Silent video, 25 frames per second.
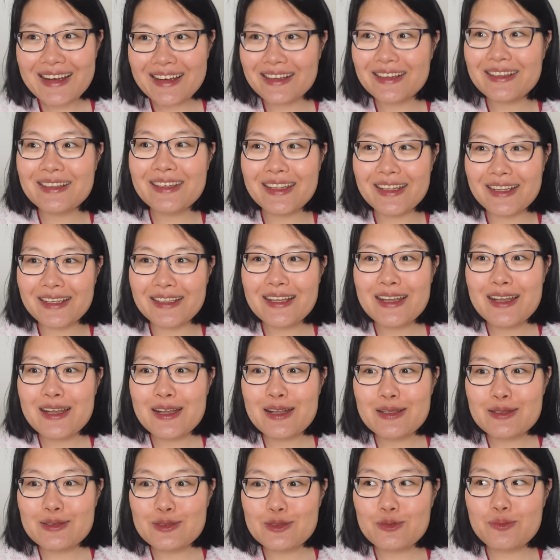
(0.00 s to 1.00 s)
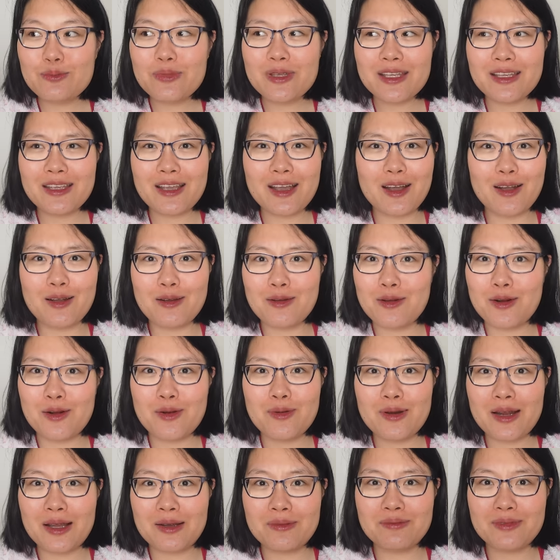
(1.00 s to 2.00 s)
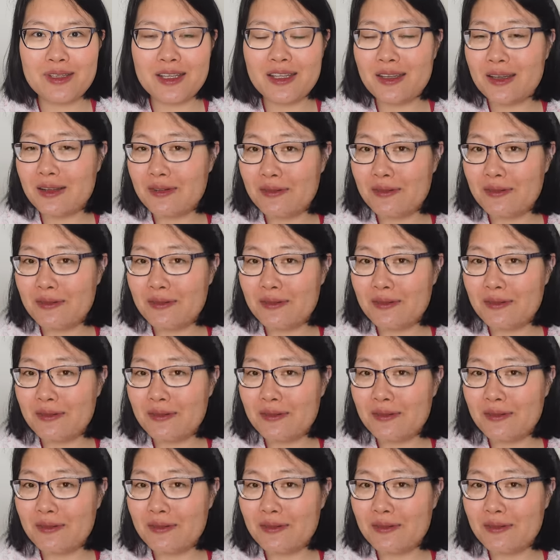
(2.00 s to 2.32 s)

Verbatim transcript: learning to be a grown up in